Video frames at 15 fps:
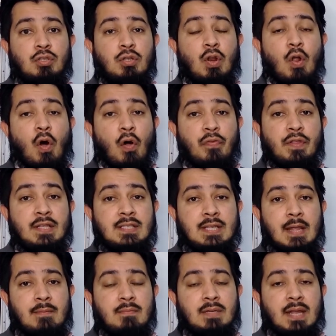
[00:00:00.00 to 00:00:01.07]
on the
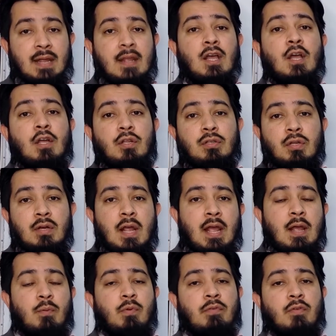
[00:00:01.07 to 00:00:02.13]
same day. Today,
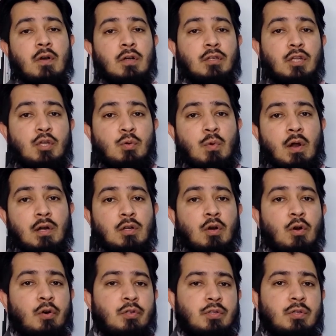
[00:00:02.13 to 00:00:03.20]
we've got QR
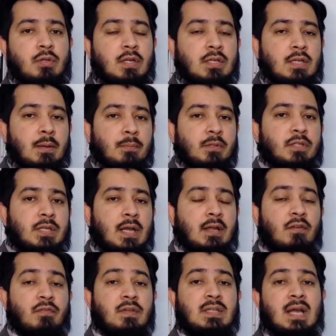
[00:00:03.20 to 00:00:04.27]
codes. You can double check
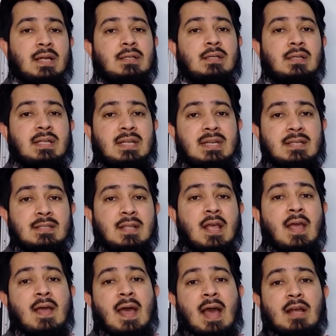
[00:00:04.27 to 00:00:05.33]
if a title deed is
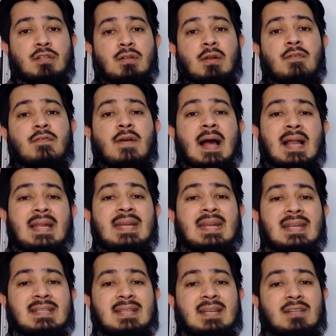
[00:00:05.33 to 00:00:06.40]
actually valid,
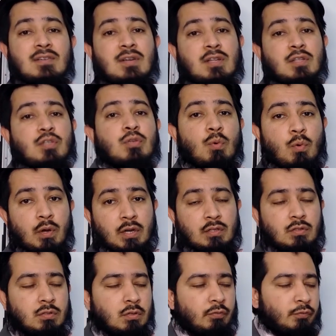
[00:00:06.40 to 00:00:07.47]
etc., and so on and
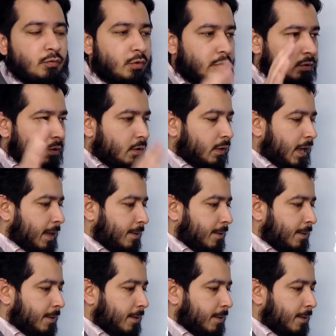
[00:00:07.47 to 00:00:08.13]
so forth. Okay.